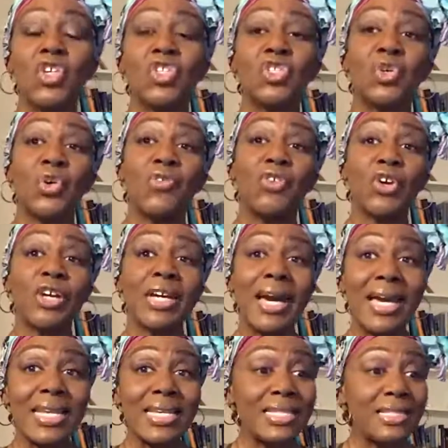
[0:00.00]
So if your
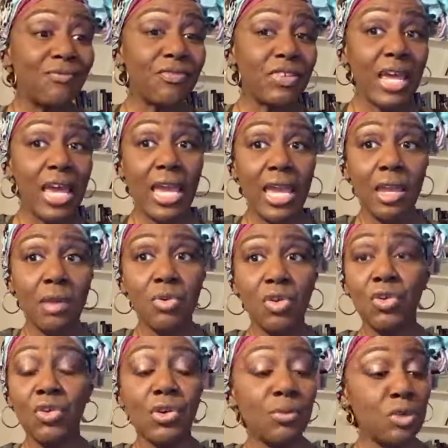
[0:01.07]
gut is inflamed,
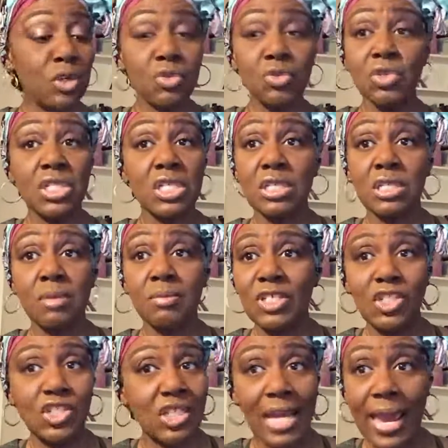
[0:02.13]
your immune system
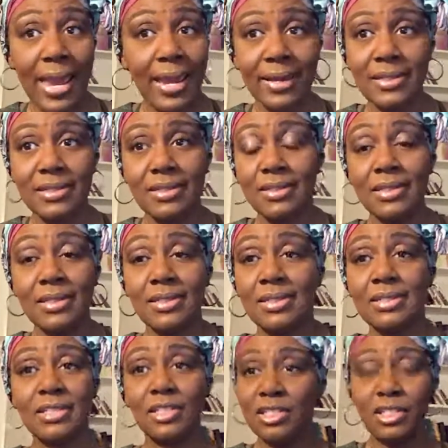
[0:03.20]
is jacked.
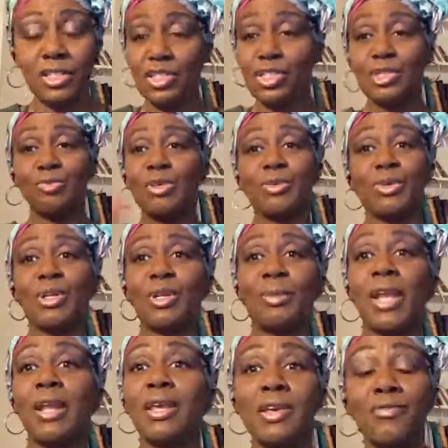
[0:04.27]
Let's just be real
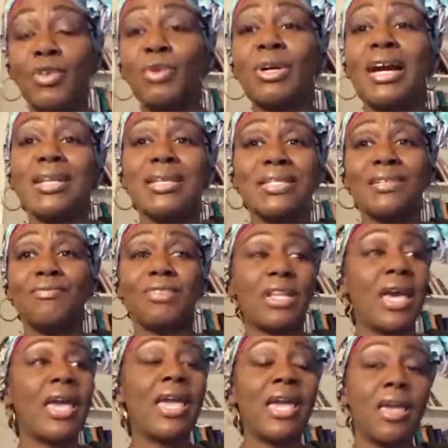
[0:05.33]
about it. If your gut is
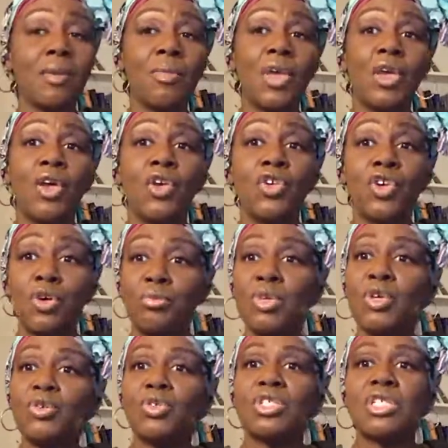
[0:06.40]
inflamed, your
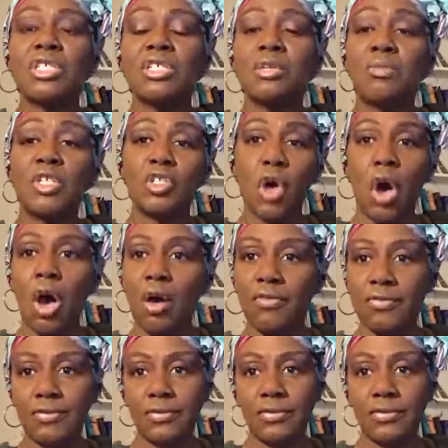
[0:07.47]
immune system is off.